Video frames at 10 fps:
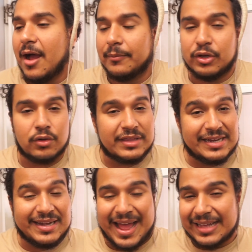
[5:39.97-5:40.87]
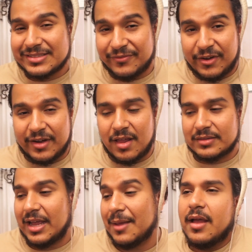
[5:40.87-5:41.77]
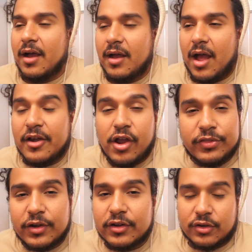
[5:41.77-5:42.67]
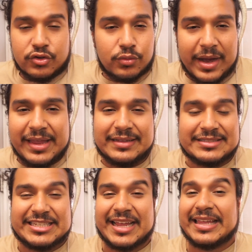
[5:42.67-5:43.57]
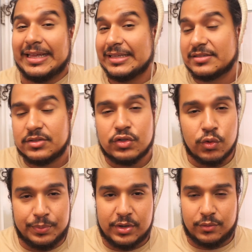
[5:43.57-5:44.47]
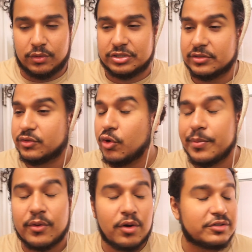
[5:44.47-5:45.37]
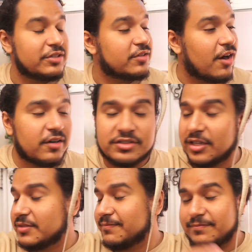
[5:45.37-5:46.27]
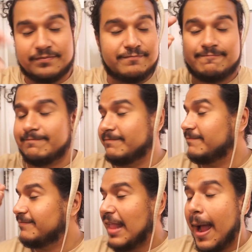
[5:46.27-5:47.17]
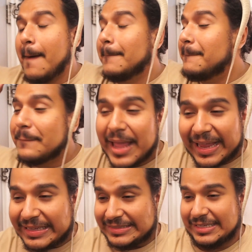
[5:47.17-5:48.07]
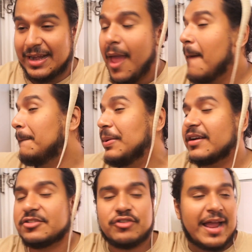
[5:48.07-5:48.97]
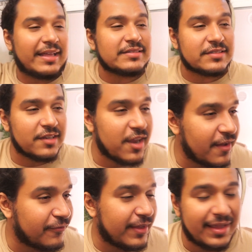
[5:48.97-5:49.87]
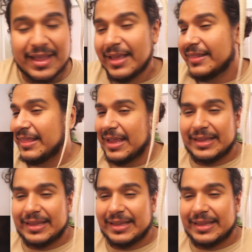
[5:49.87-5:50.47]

you know, they last a very long time. Another great insect is Dubia roaches. Dubia roaches are just amazing. Bearded dragons love it. They